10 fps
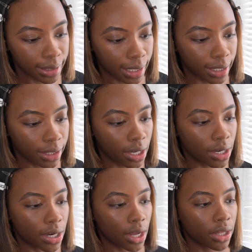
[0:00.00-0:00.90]
take
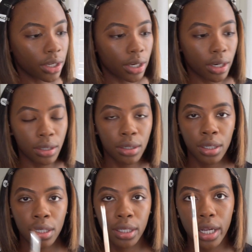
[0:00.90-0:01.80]
another
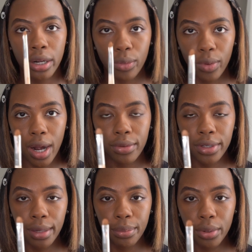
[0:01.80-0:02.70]
kind of
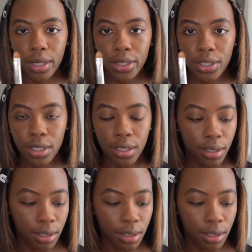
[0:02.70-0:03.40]
rounded brush.